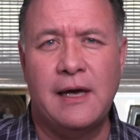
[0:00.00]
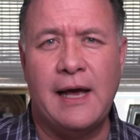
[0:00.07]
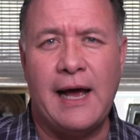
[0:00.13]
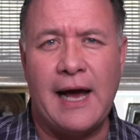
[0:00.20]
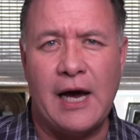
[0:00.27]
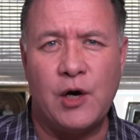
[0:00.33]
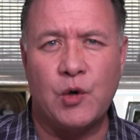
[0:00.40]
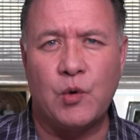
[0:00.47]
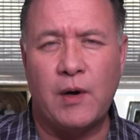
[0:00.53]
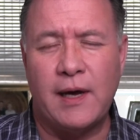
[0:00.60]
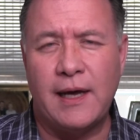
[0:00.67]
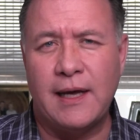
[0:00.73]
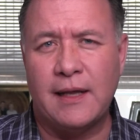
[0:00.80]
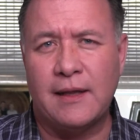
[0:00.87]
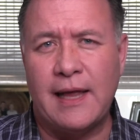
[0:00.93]
how do I
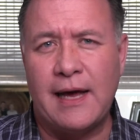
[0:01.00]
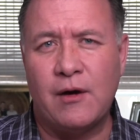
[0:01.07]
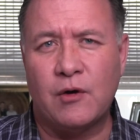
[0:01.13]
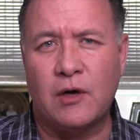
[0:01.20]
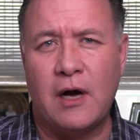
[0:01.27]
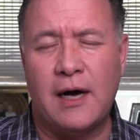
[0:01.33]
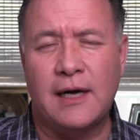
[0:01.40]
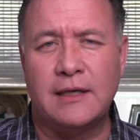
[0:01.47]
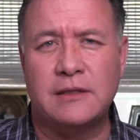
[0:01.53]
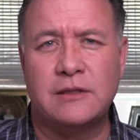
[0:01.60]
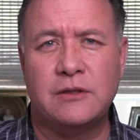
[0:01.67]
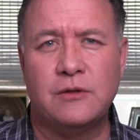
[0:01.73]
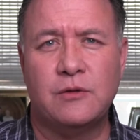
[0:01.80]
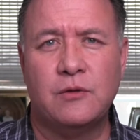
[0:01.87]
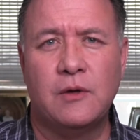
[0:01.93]
allow God
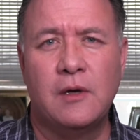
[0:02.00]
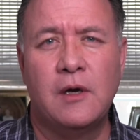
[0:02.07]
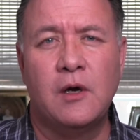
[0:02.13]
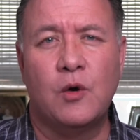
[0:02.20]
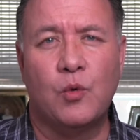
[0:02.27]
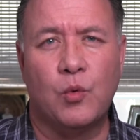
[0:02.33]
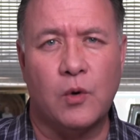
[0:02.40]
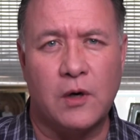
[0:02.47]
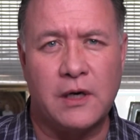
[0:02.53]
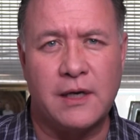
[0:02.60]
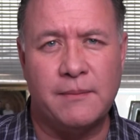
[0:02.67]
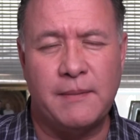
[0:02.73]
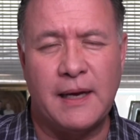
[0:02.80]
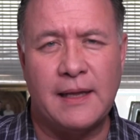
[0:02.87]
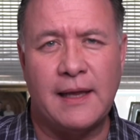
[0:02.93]
to work
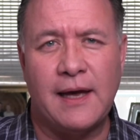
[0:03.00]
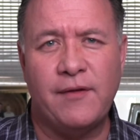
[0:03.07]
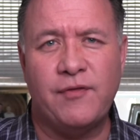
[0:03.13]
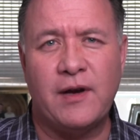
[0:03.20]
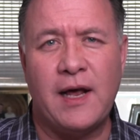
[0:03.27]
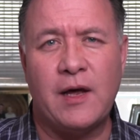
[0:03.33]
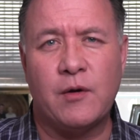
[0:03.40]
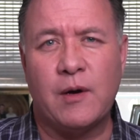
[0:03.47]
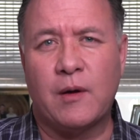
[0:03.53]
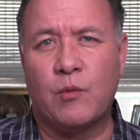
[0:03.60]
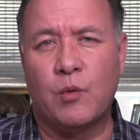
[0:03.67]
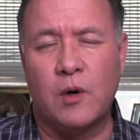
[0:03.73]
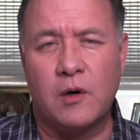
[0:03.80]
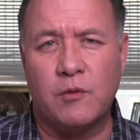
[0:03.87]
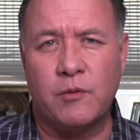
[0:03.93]
in my life and how do I
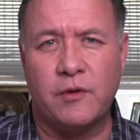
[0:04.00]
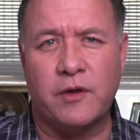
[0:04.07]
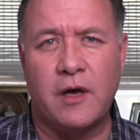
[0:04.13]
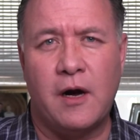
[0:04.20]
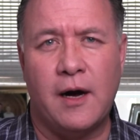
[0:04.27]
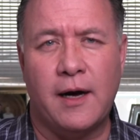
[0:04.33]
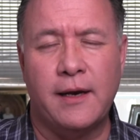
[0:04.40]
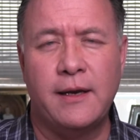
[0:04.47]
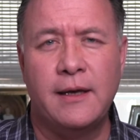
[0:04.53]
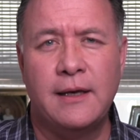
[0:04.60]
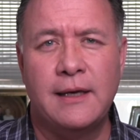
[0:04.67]
work with God